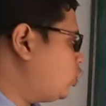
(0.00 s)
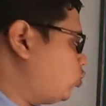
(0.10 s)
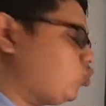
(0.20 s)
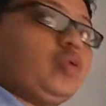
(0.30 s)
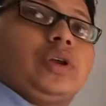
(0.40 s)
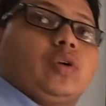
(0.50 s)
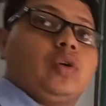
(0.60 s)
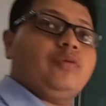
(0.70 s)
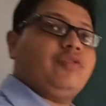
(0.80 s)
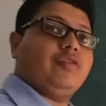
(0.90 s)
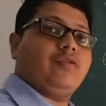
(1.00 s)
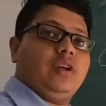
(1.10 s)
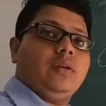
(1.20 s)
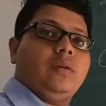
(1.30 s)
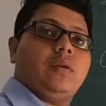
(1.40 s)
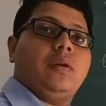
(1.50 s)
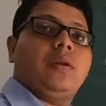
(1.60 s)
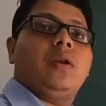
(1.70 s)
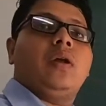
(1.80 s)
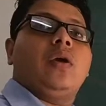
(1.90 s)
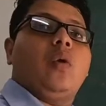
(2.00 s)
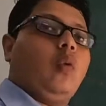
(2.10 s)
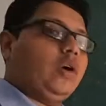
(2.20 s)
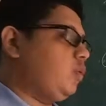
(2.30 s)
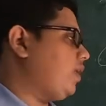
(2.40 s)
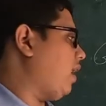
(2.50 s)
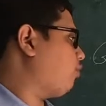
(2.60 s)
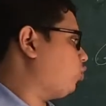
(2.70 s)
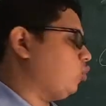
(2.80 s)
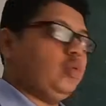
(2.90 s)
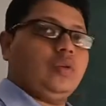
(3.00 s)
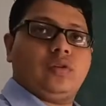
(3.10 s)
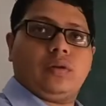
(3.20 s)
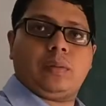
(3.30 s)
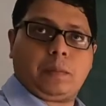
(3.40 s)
So in group 15, what we have to do is,